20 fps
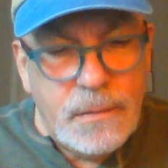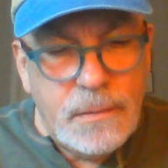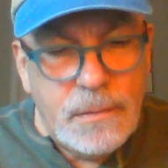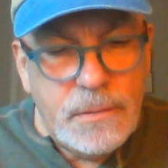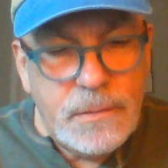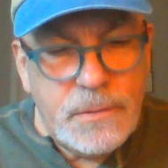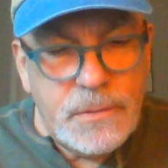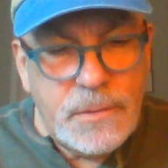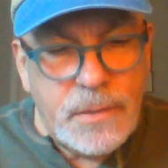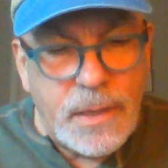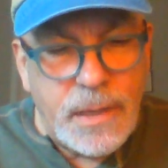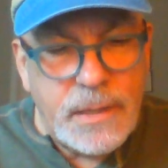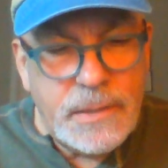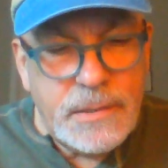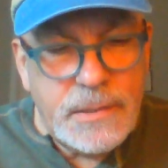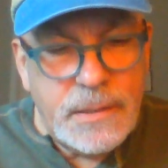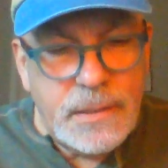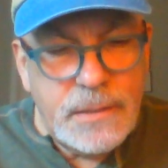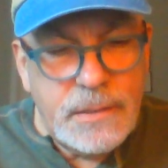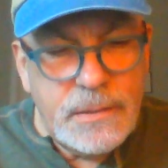
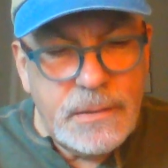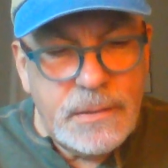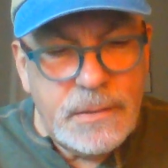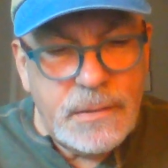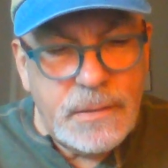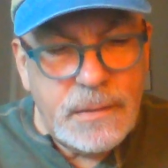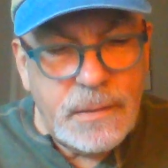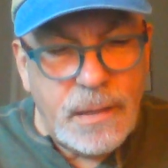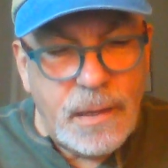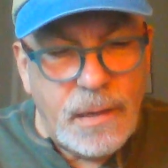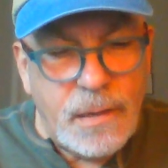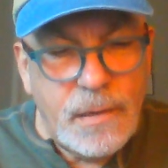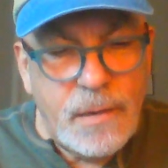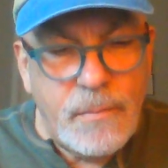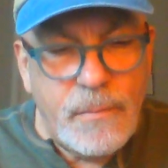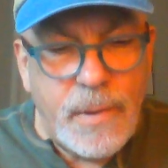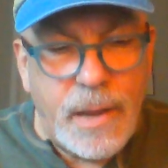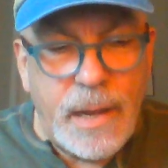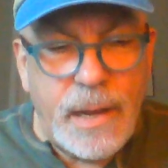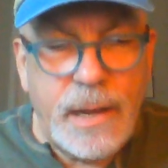stress is
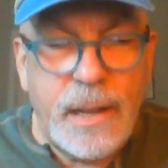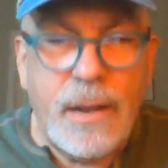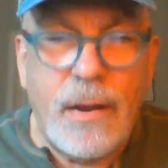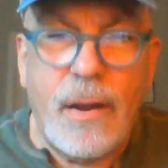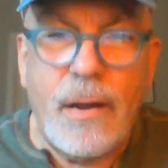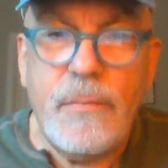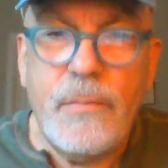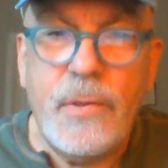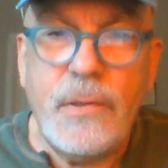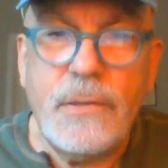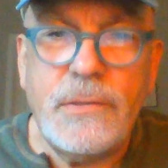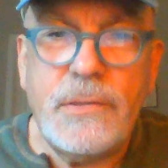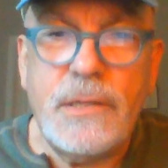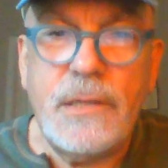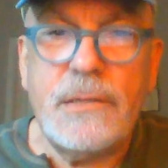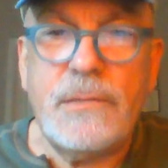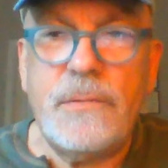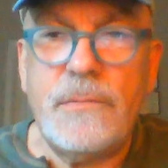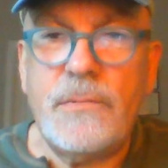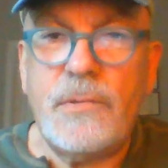undermining our immune
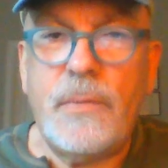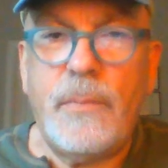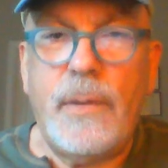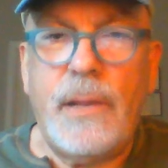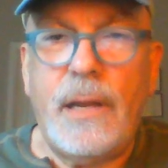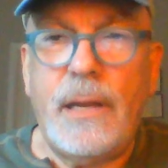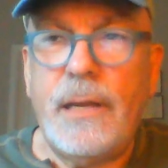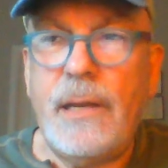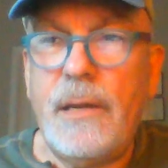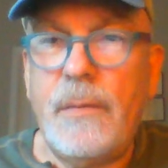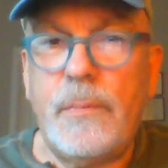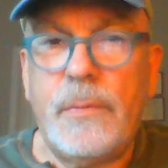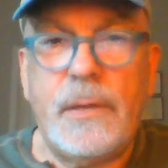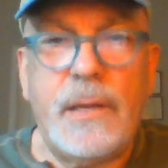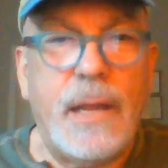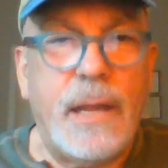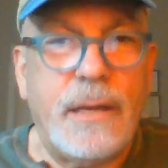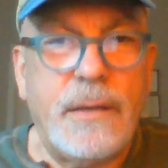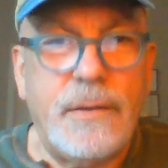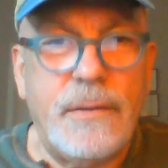system's ability to
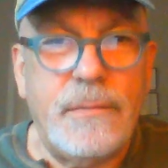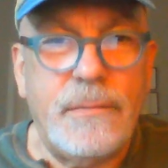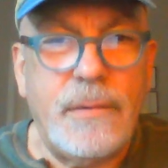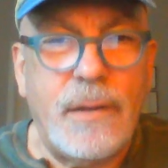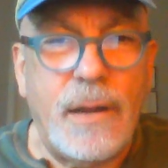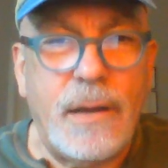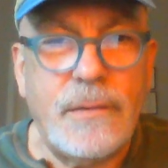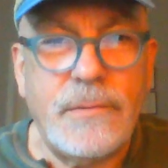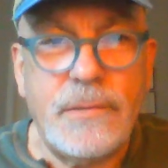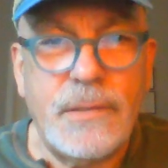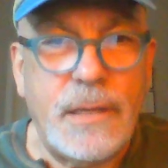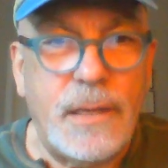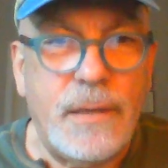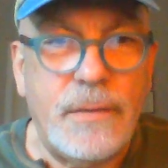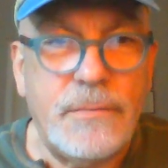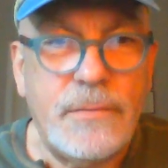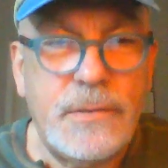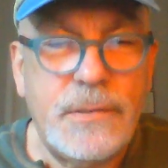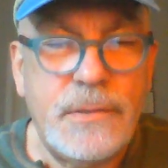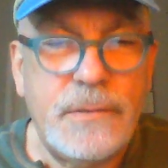protect
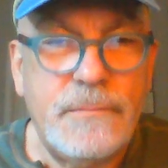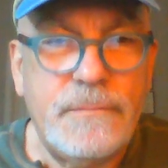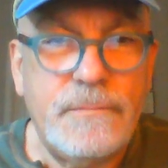ourselves.